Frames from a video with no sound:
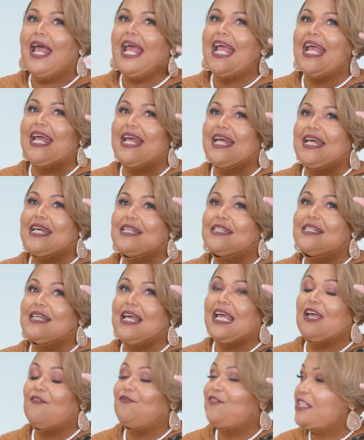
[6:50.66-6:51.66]
is
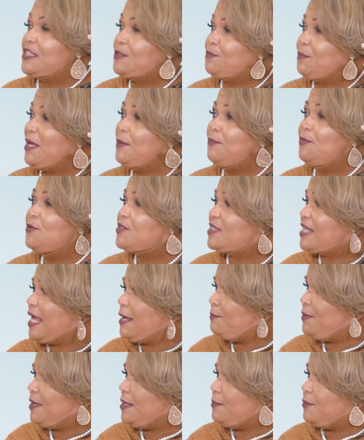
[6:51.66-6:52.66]
if it's people, say
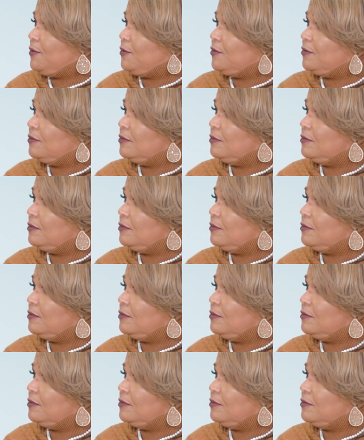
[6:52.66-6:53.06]
people.